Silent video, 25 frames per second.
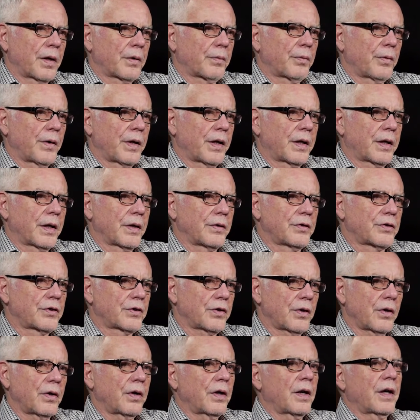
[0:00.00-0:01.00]
we can
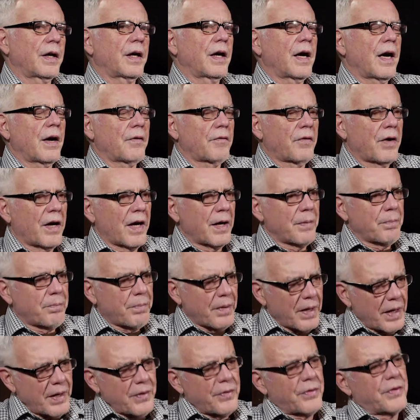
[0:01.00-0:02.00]
certainly have
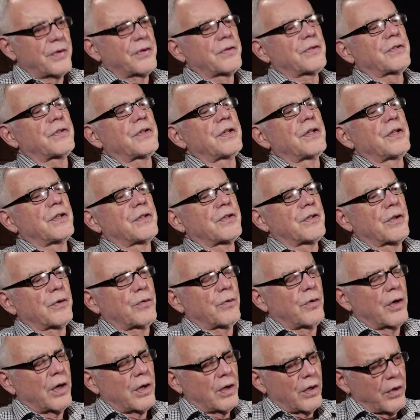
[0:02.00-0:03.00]
hypotheses that
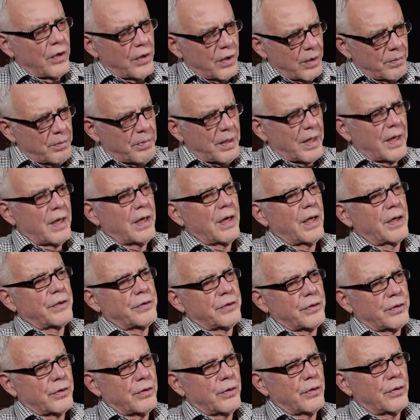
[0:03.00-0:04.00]
run along
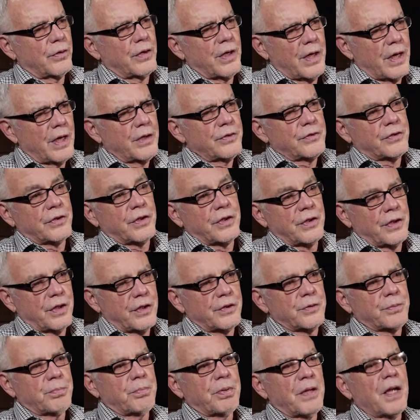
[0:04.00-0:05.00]
biological grounds, and
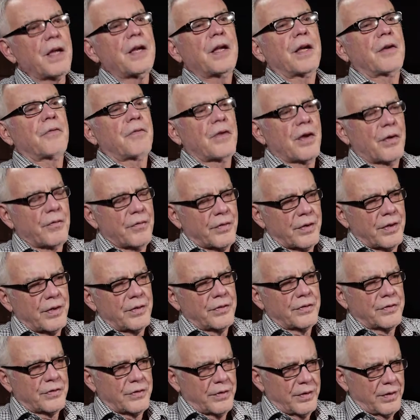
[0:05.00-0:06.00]
there's plenty of
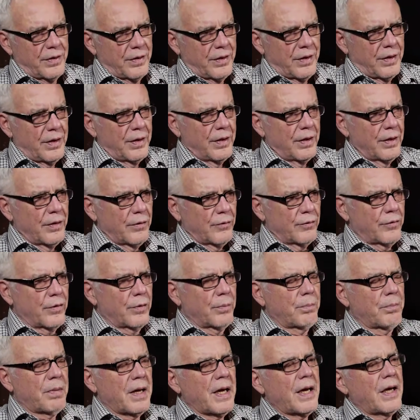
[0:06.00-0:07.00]
evidence
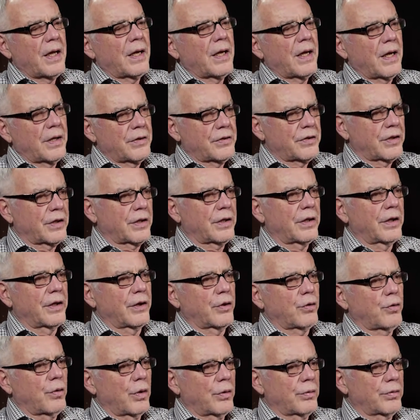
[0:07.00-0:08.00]
for biologically,
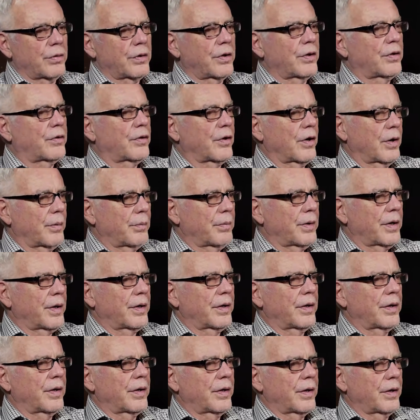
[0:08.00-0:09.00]
quote,
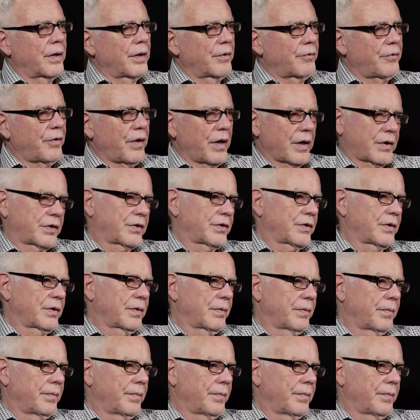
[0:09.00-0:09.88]
determined effects,